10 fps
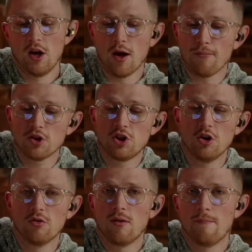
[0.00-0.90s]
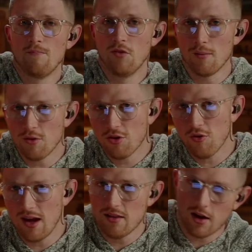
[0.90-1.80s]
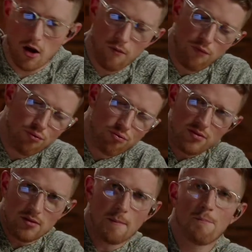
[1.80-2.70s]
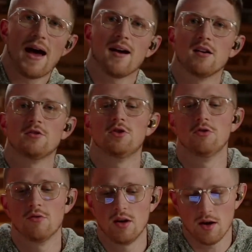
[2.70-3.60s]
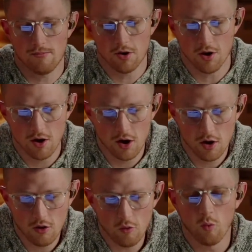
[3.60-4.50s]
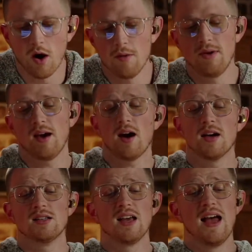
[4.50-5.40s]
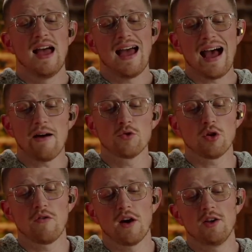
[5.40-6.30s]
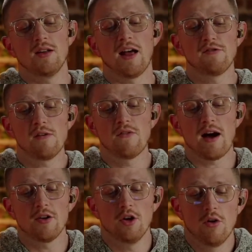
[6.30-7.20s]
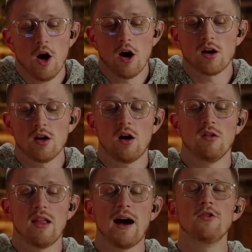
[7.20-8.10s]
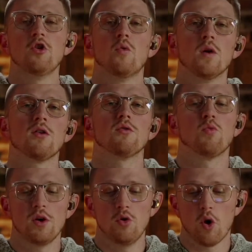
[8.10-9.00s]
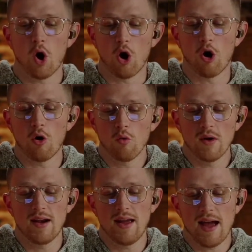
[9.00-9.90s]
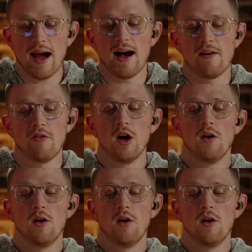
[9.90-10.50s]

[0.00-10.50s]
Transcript: number two, number three, and then go back to number one, because average order value and lifetime value are gonna allow you to work with what you already have